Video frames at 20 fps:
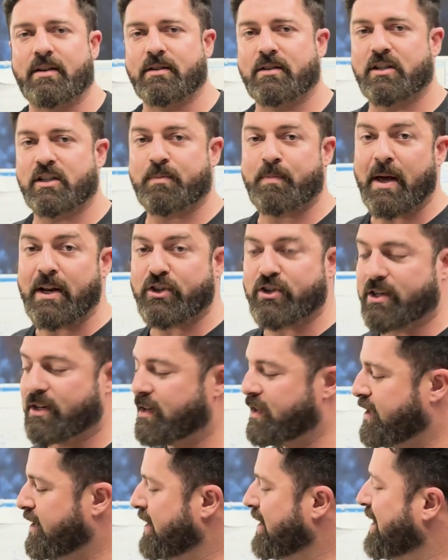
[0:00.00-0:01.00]
suspension
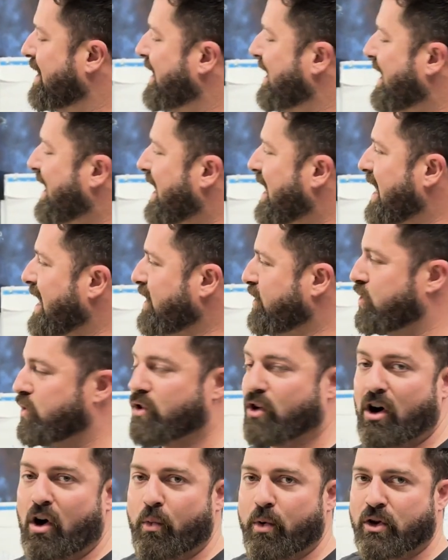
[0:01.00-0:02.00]
into
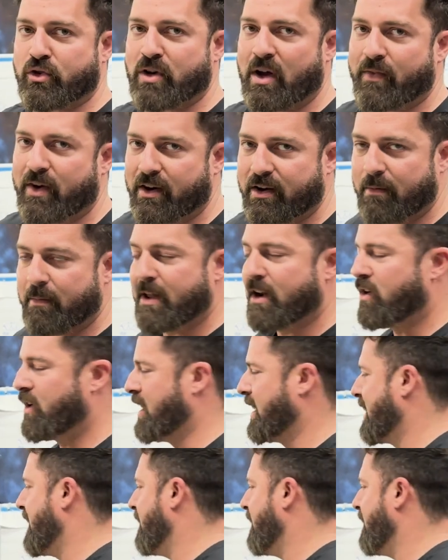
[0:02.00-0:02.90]
the all-wheel drive El Camino, and I'll